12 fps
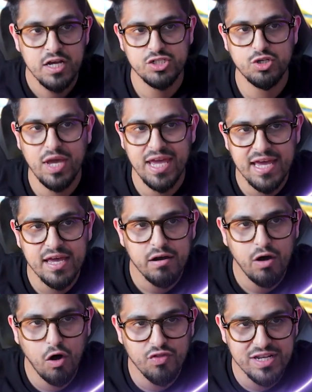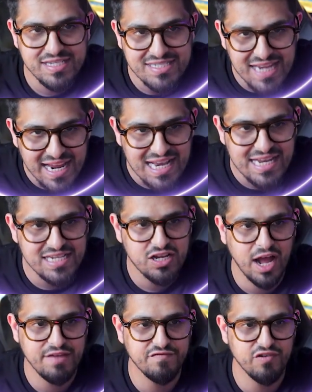So here on the daily
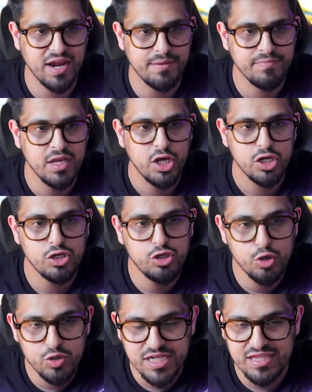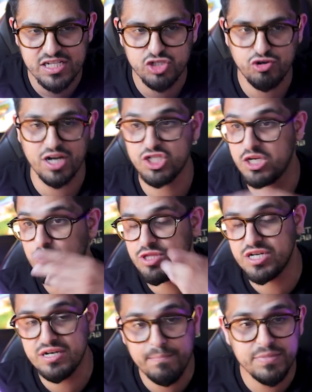time frame, using this strategy with
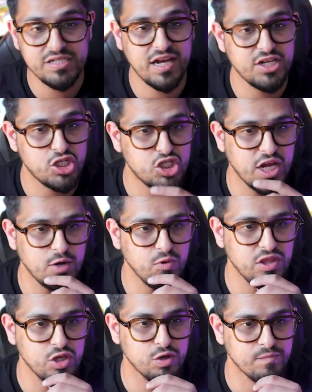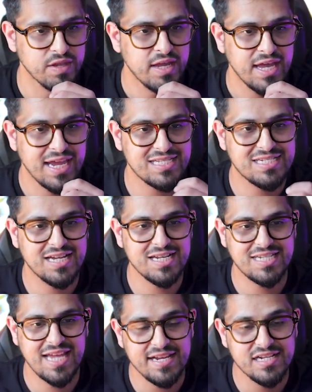the numbers I just shared with you, it's going to
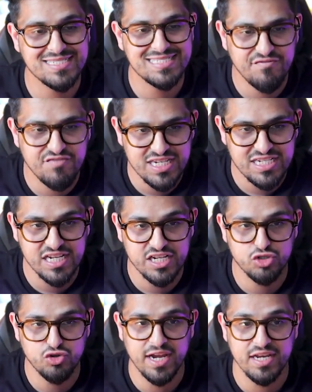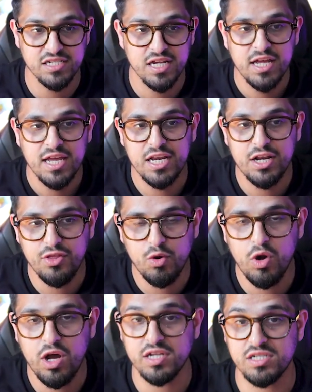take 76 trades. In other
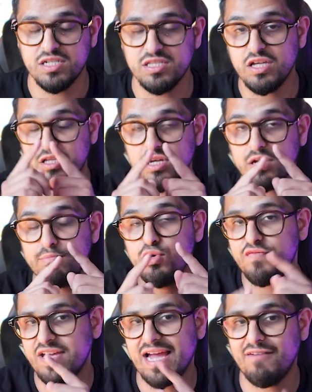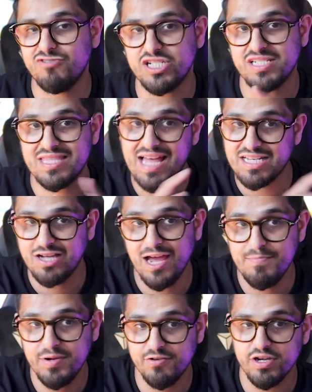words, the moving averages in that
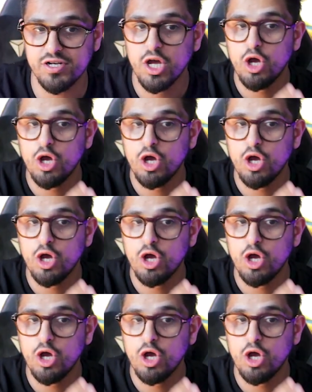time period